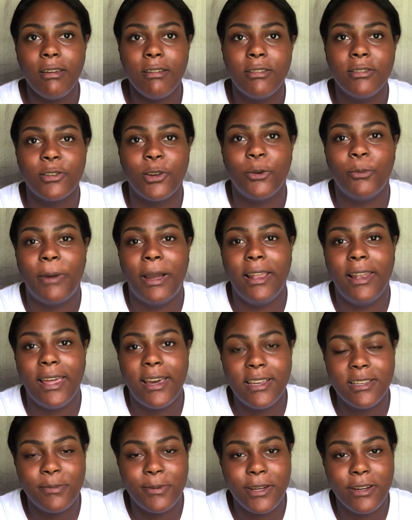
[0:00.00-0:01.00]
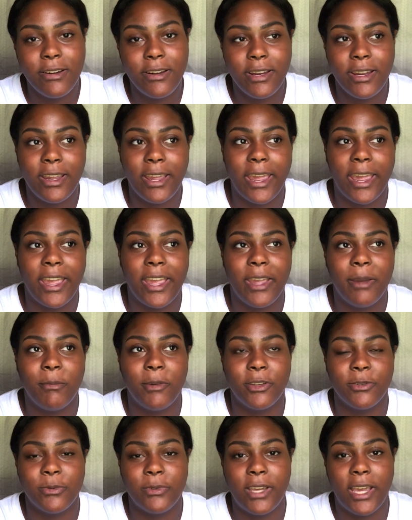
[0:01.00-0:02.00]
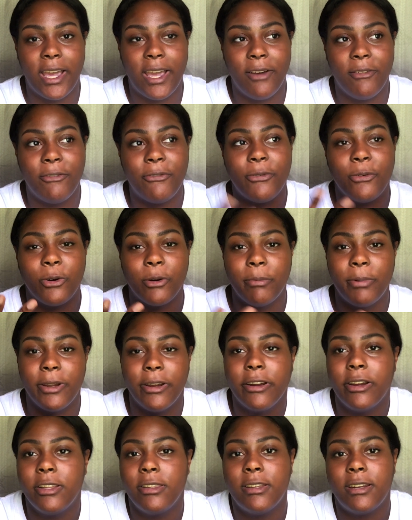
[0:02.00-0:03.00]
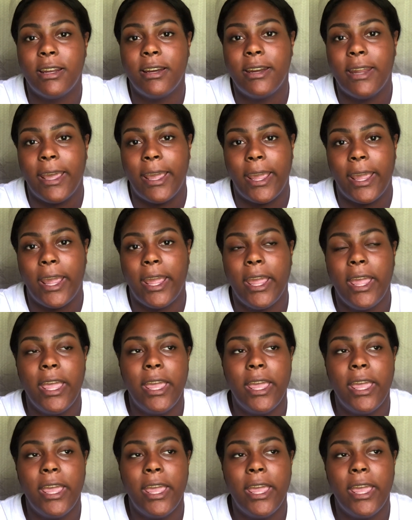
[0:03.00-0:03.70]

So my last period came, because we have 4 periods in a day,